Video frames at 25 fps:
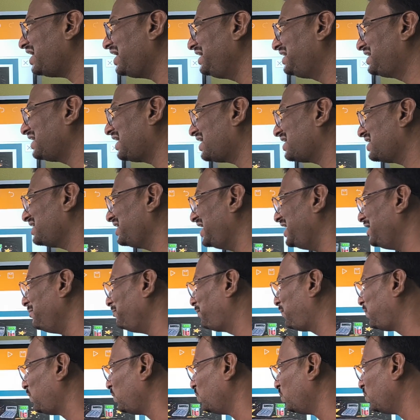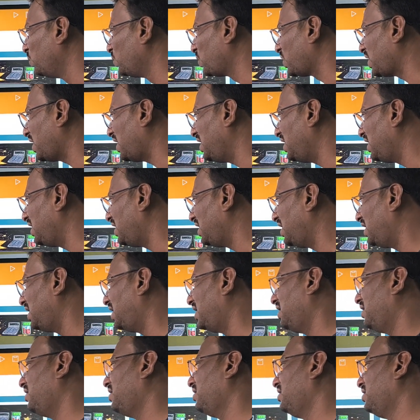written in
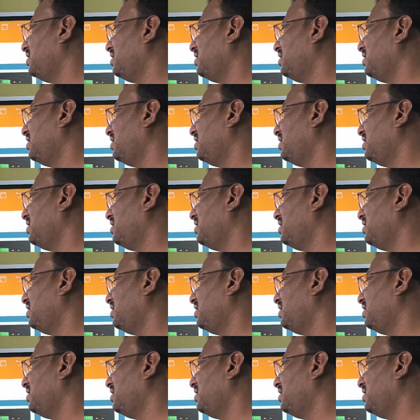plural.